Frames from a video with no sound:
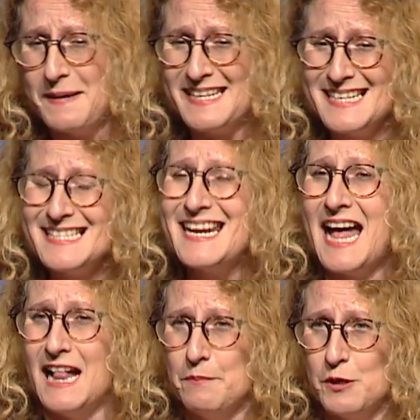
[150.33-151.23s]
but it doesn't
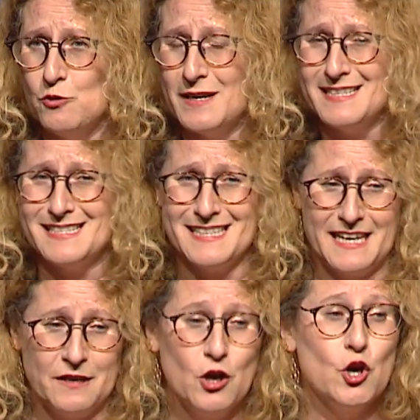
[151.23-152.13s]
help you understand